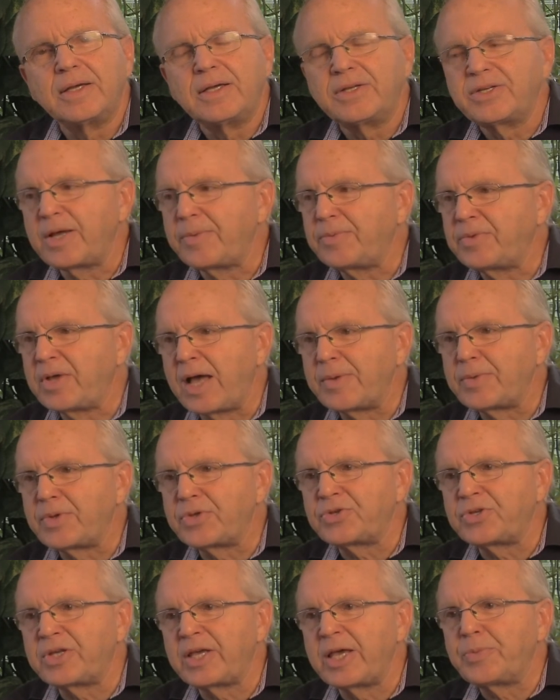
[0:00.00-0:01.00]
Sometimes
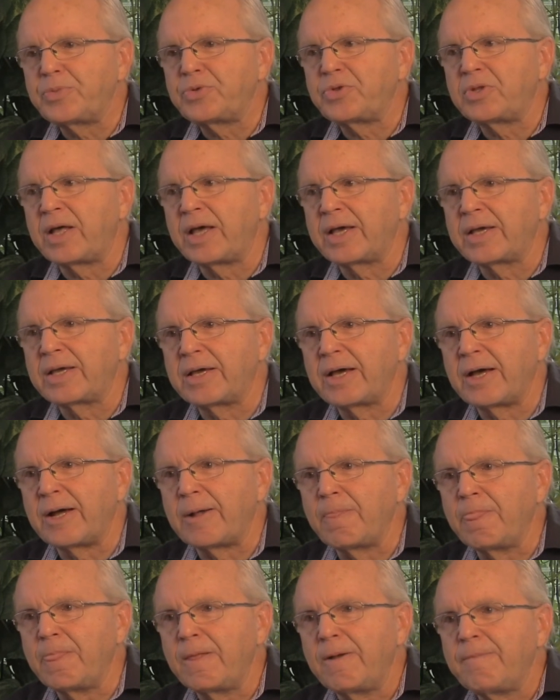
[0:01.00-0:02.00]
it seems like,
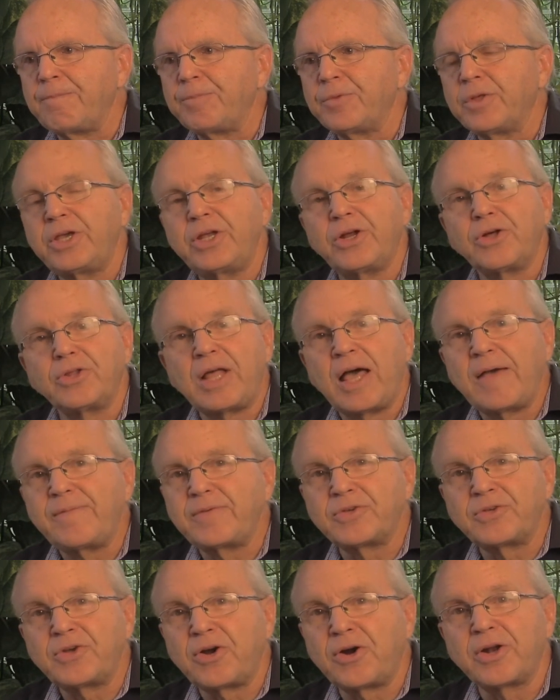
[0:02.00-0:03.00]
life
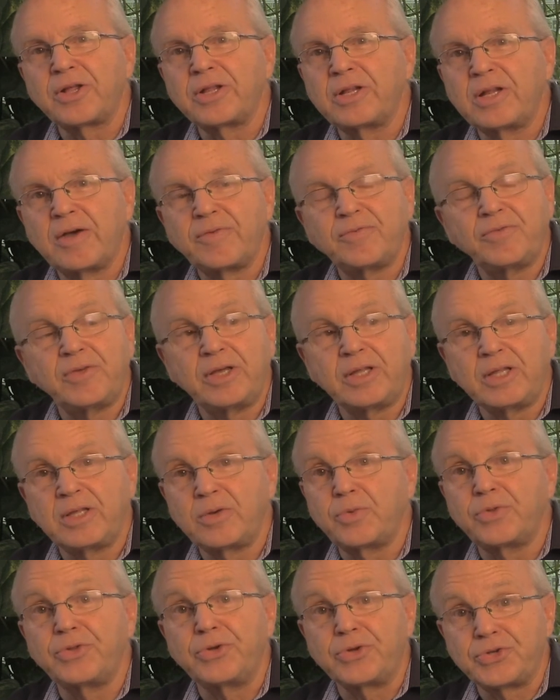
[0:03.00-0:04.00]
is hard enough
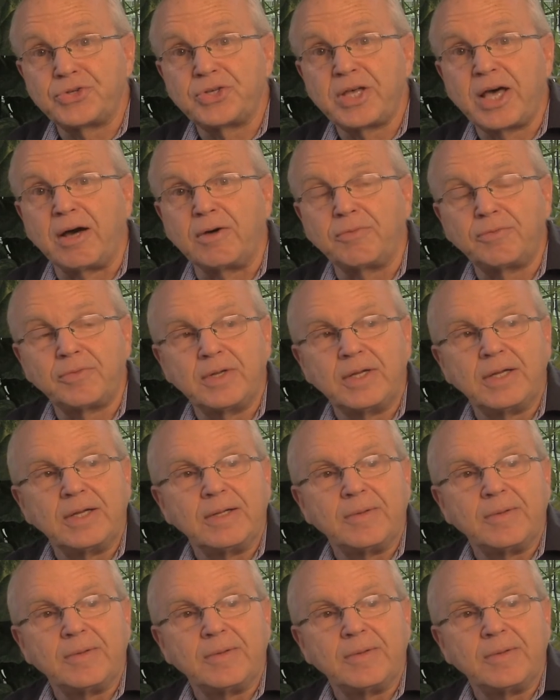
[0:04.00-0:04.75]
dealing with yourself.